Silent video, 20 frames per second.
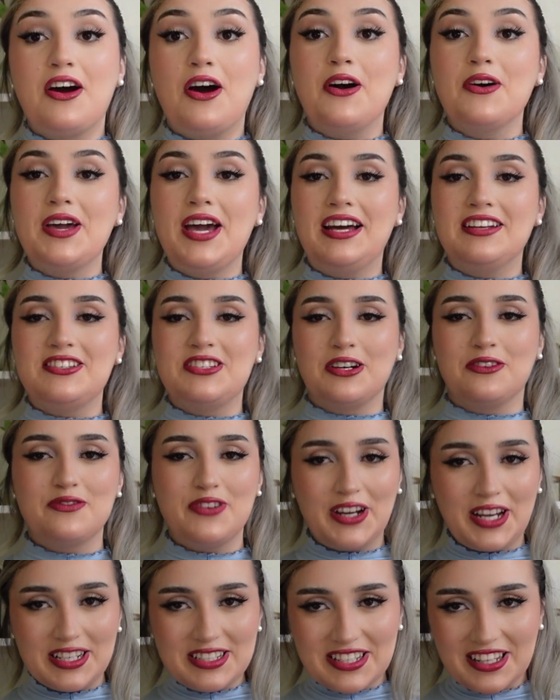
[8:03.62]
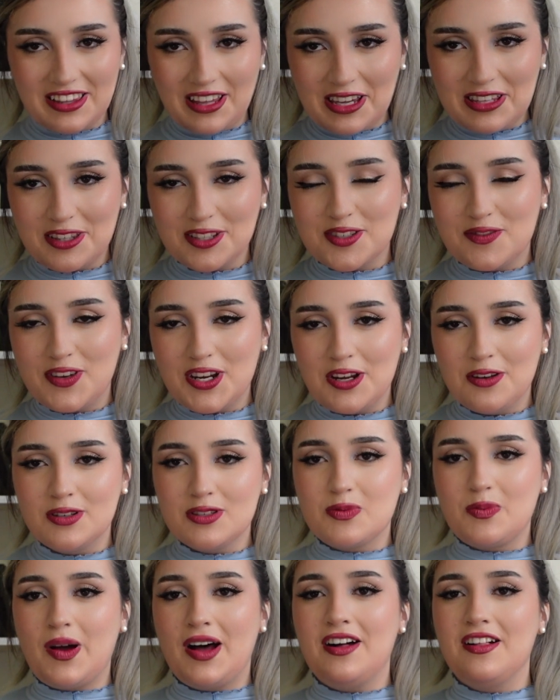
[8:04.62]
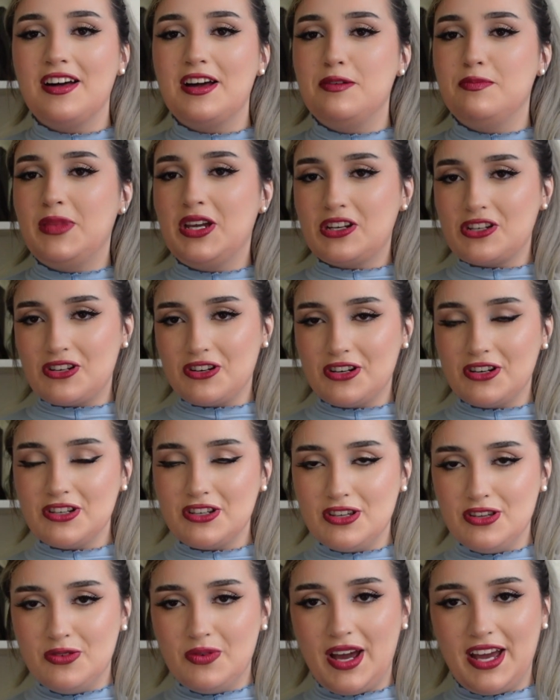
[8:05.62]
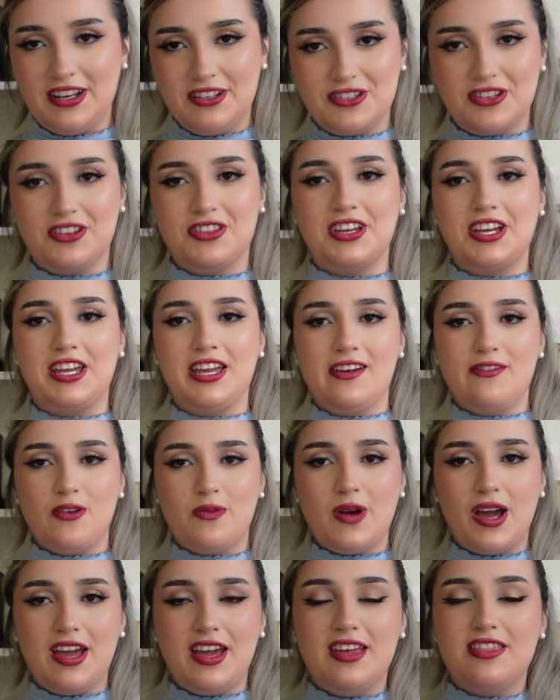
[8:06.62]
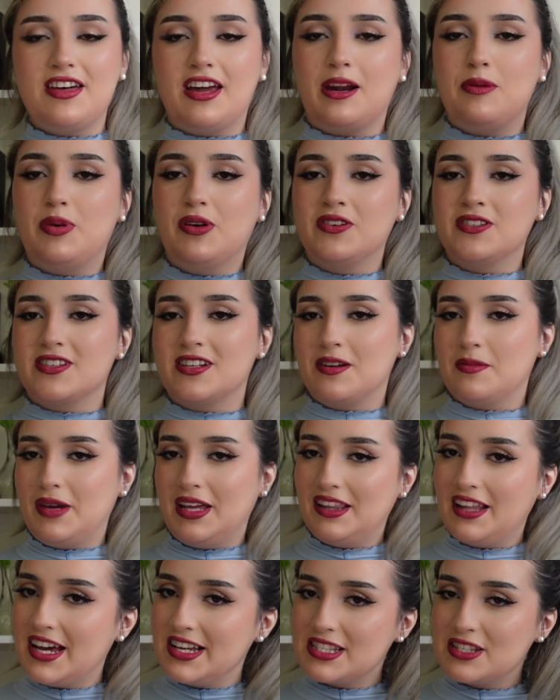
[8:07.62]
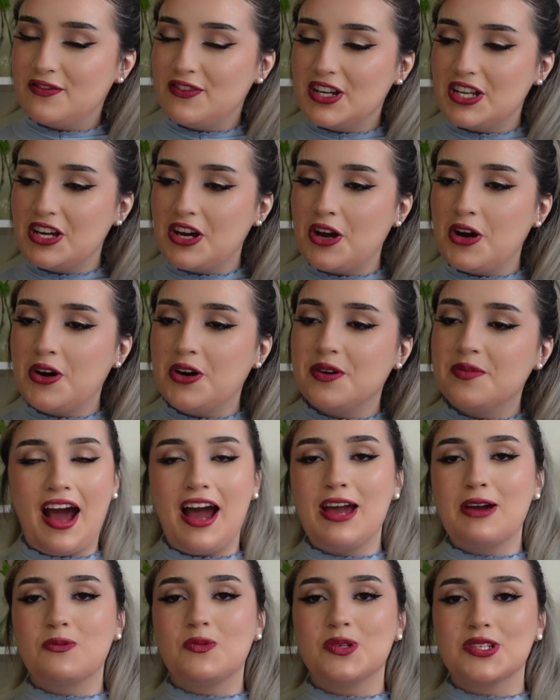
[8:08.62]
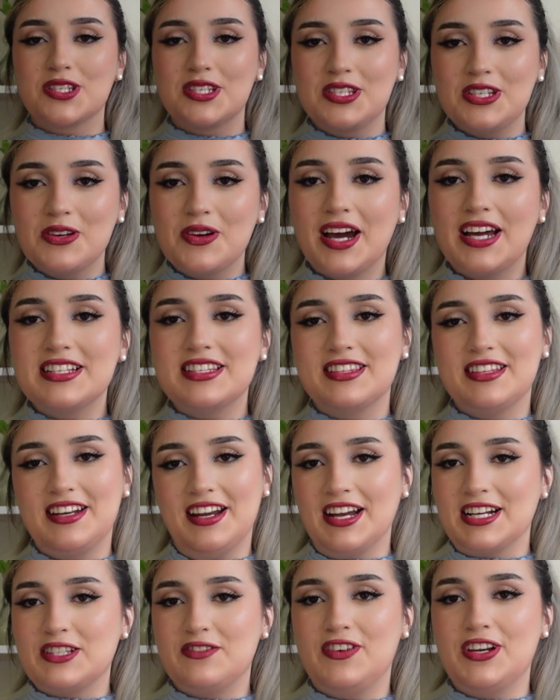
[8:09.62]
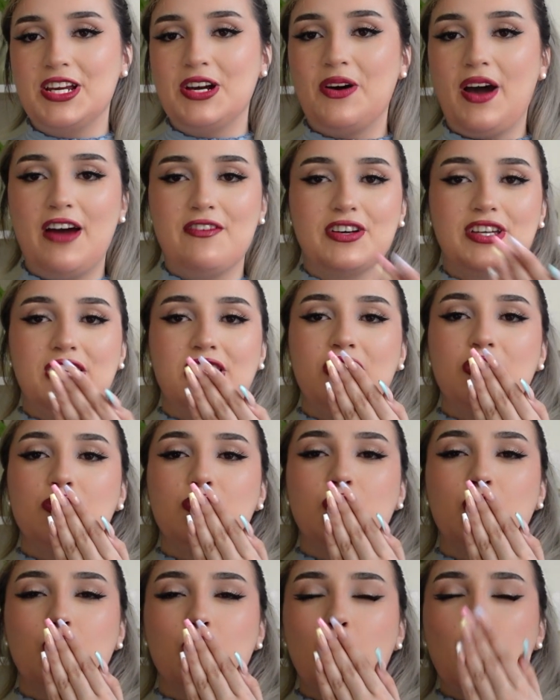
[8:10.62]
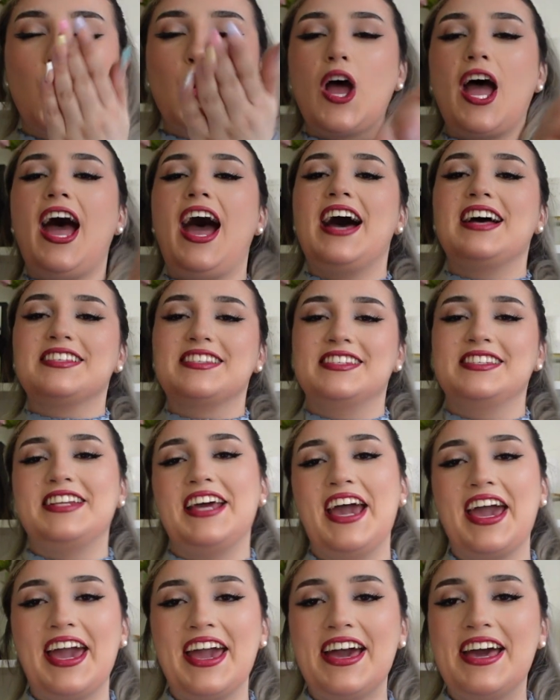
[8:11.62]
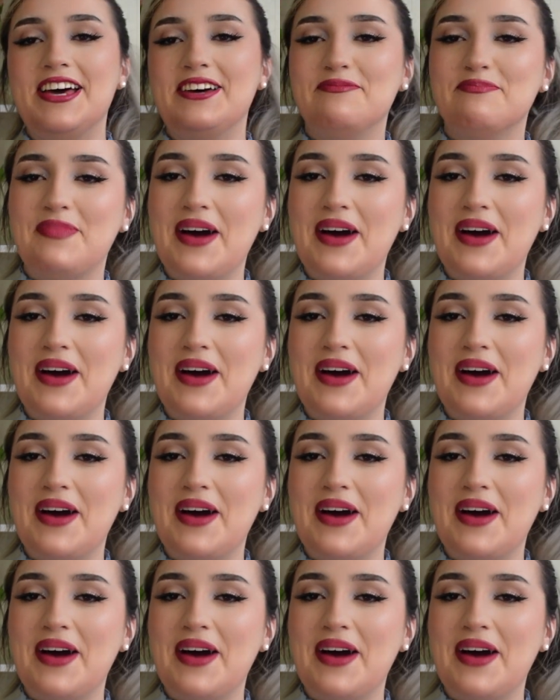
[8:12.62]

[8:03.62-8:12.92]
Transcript: Oh yeah, don't forget to like this video as well, and make sure you enter the giveaway that I posted in my last video. I will see you guys in the next video. Have a cute ass day, and